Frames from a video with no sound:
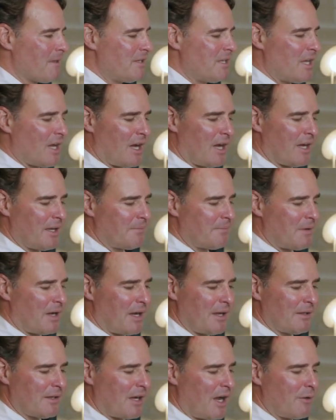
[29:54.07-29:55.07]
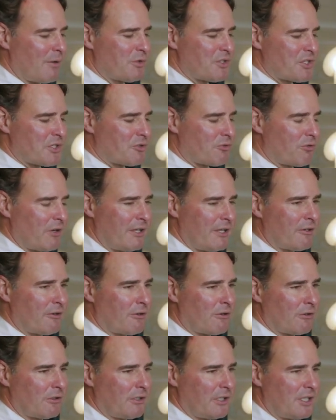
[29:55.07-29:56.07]
Yeah, I was a trader
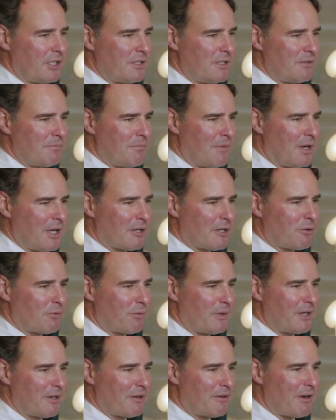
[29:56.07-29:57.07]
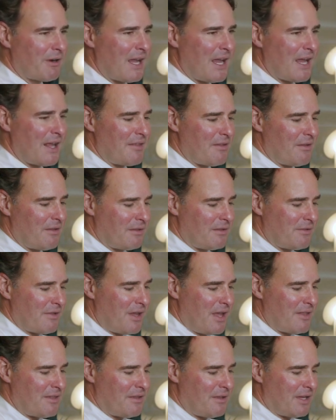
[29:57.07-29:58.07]
early in my career, and
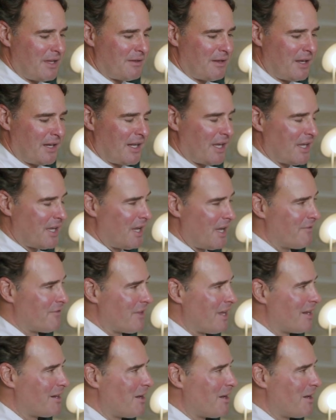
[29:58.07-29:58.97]
I gave that